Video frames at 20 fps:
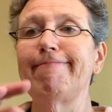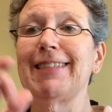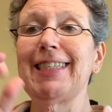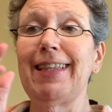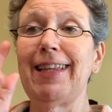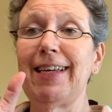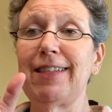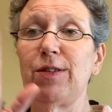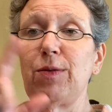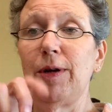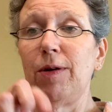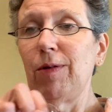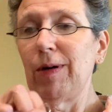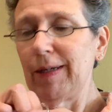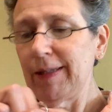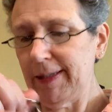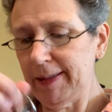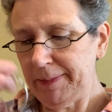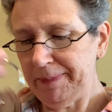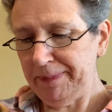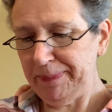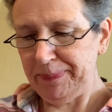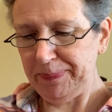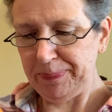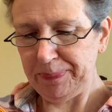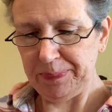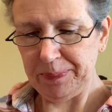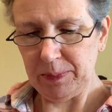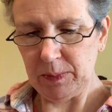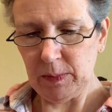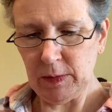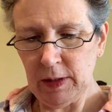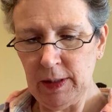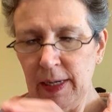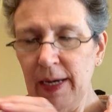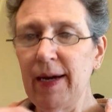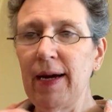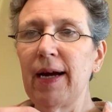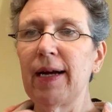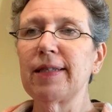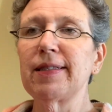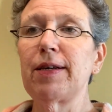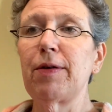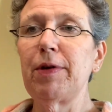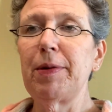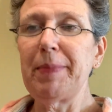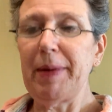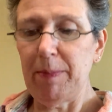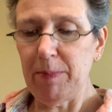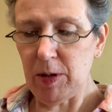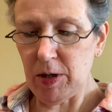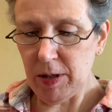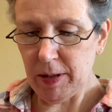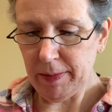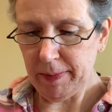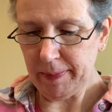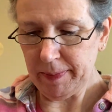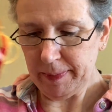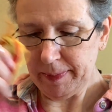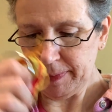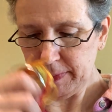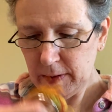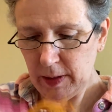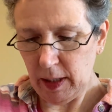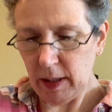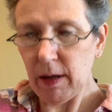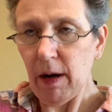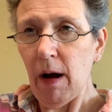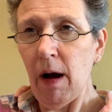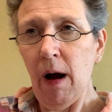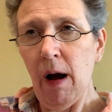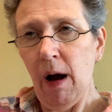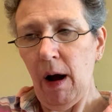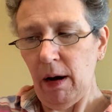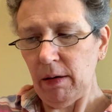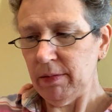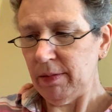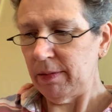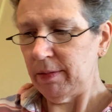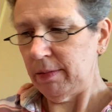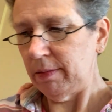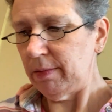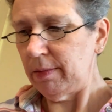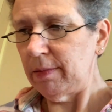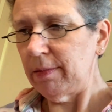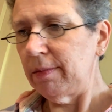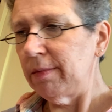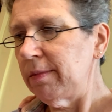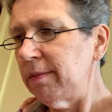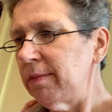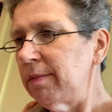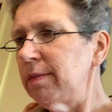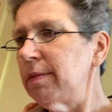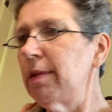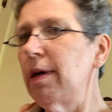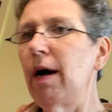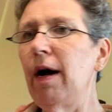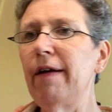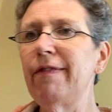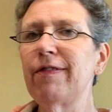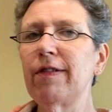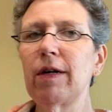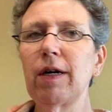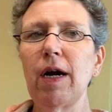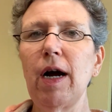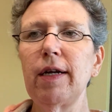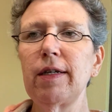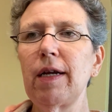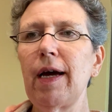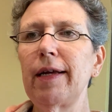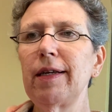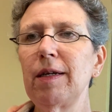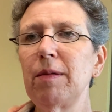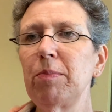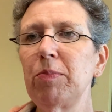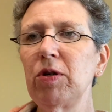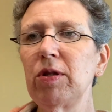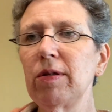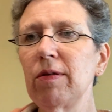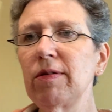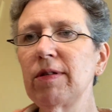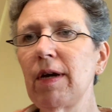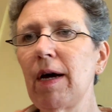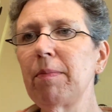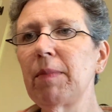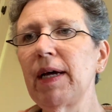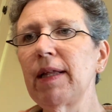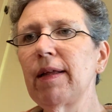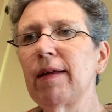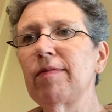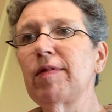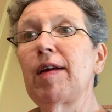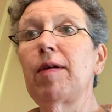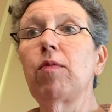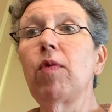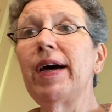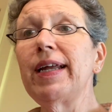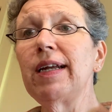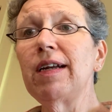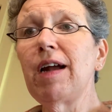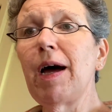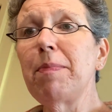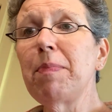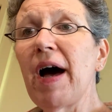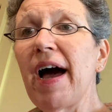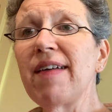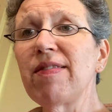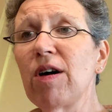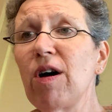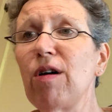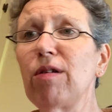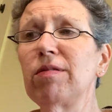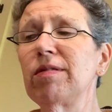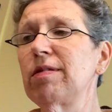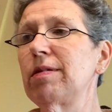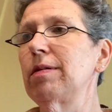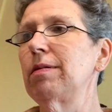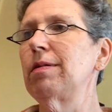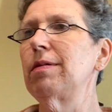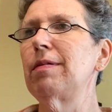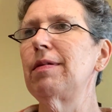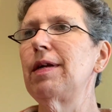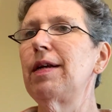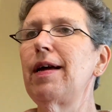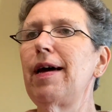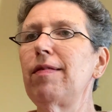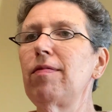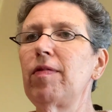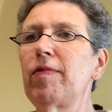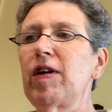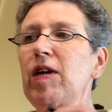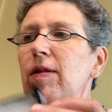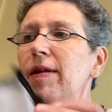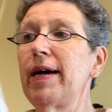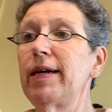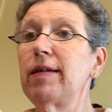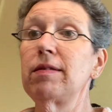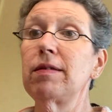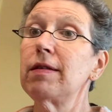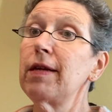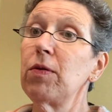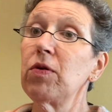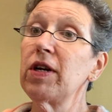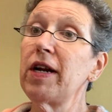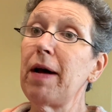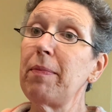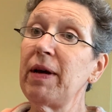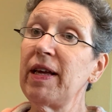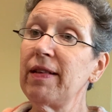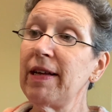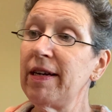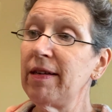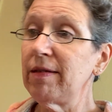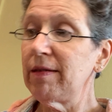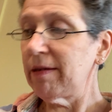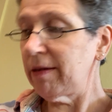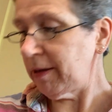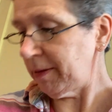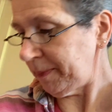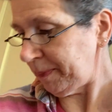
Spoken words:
That's what it was. Because I remember, I was like, oh, I forgot, I didn't put those on my list. Like, why didn't I buy those? Then I realized they weren't on my list.